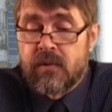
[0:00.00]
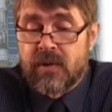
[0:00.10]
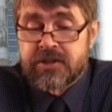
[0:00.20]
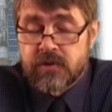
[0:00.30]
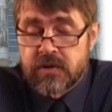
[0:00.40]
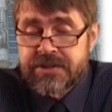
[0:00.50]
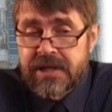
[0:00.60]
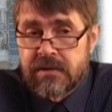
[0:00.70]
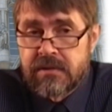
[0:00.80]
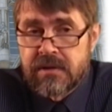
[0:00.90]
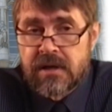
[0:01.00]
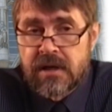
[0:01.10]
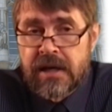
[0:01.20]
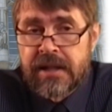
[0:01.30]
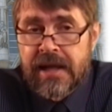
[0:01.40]
What's also
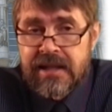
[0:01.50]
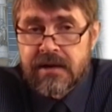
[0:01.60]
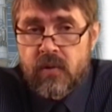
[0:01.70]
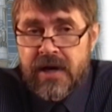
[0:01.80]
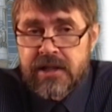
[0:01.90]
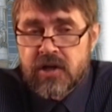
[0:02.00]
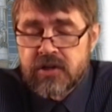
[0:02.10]
another quite